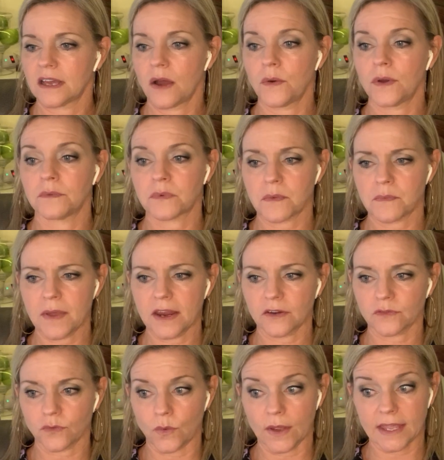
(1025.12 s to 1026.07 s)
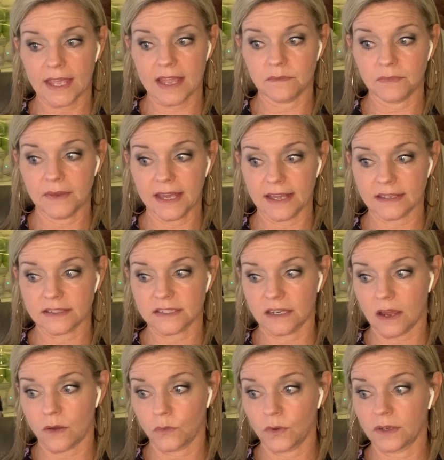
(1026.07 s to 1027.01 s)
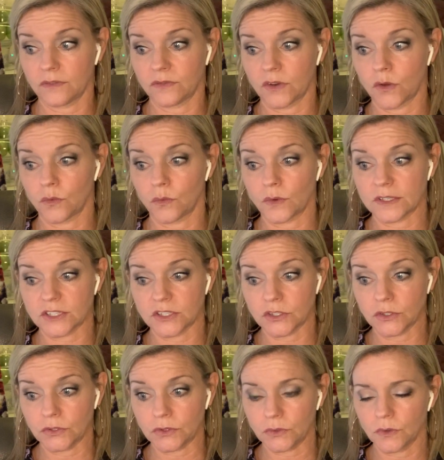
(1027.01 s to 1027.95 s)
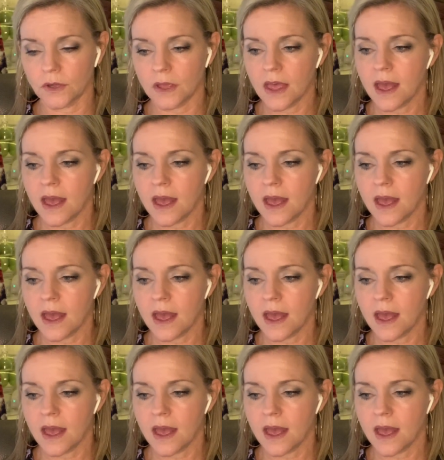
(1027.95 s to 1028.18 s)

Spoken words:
I wasn't prepared for what came next, and I wouldn't have known what to do.